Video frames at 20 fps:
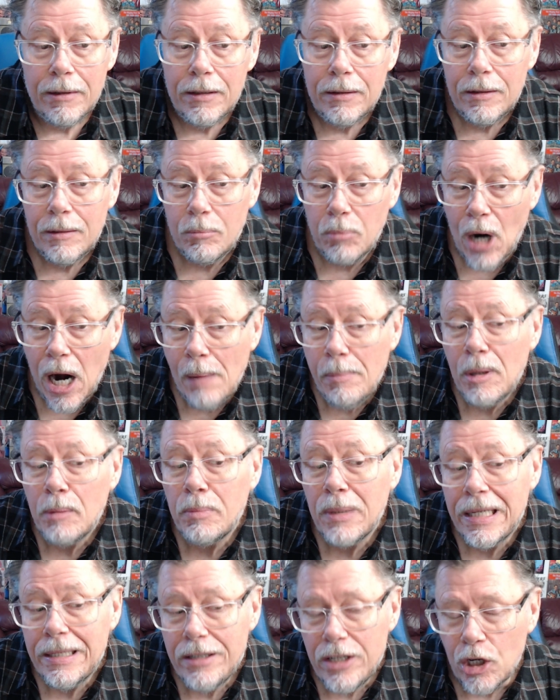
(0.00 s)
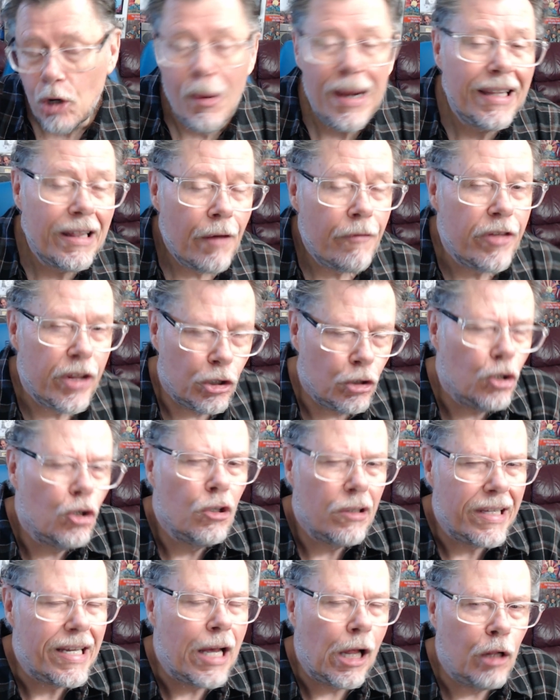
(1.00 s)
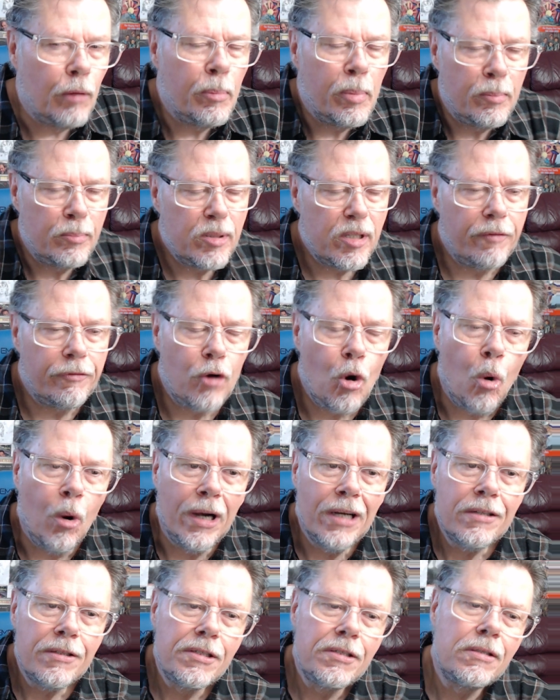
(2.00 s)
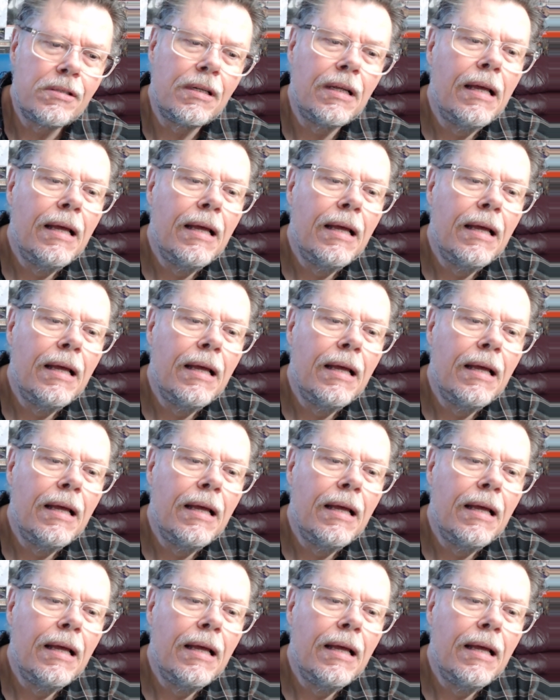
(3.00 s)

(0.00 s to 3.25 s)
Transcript: Probably, I love their early albums, of course.